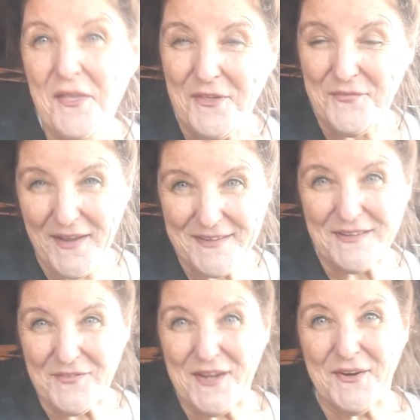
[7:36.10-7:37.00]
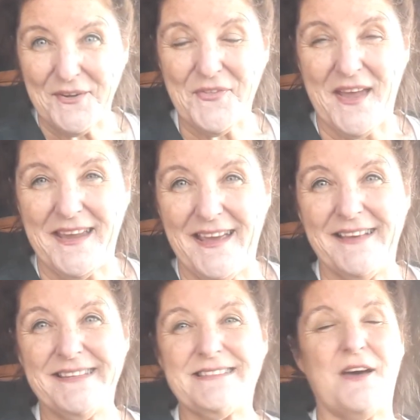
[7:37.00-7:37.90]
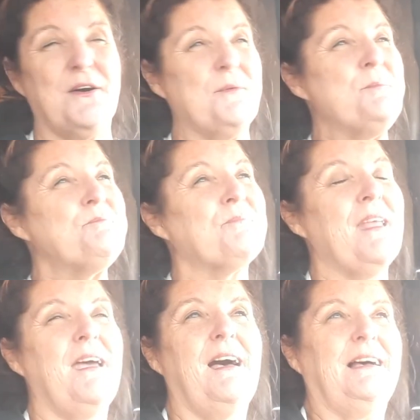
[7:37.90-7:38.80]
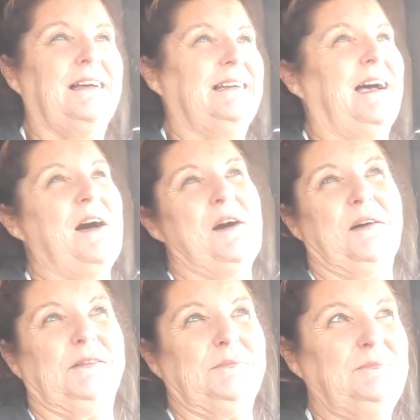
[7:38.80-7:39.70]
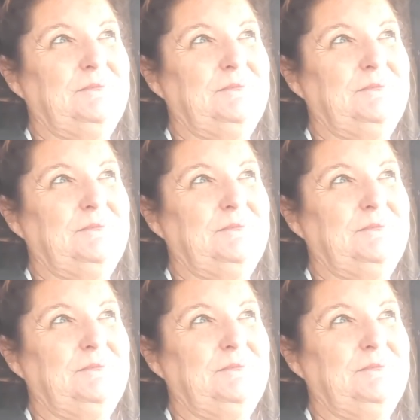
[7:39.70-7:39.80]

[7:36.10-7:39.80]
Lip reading: the face of the earth, I guess. So now